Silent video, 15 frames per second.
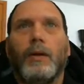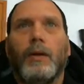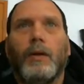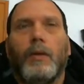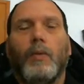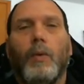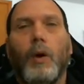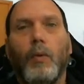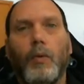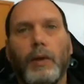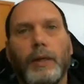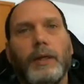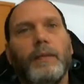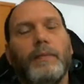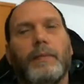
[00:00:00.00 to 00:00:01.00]
Well,
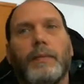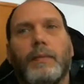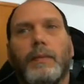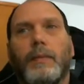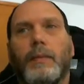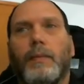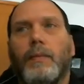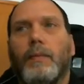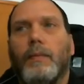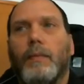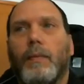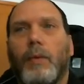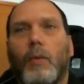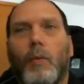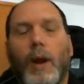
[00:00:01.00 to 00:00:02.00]
Woody,
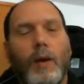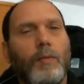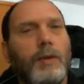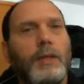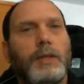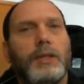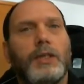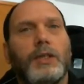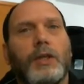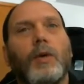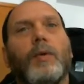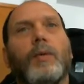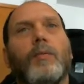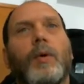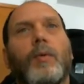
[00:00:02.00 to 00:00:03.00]
why don't we just show
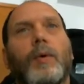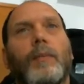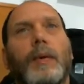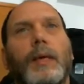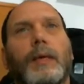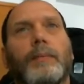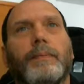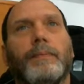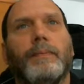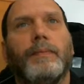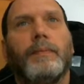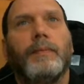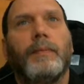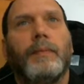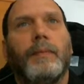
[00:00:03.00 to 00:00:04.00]
them what we mean?
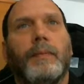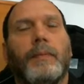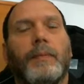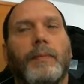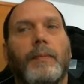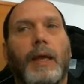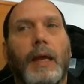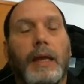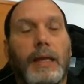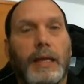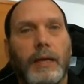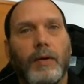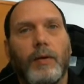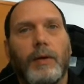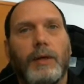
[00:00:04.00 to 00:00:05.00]
And
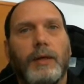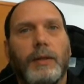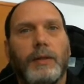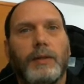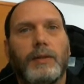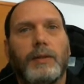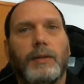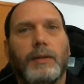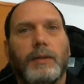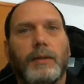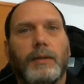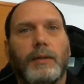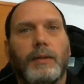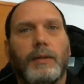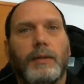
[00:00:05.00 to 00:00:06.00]
here is
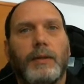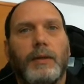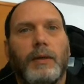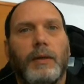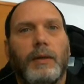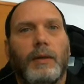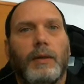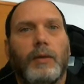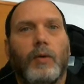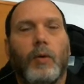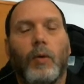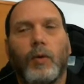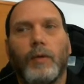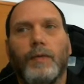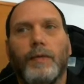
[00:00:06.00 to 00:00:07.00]

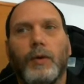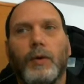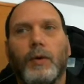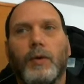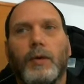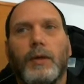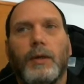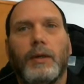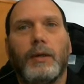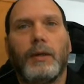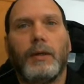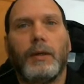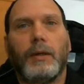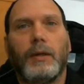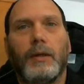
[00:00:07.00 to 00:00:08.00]
Order Food
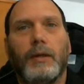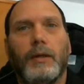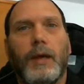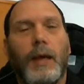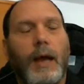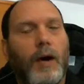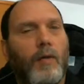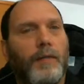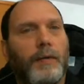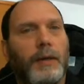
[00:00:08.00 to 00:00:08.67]
Alpha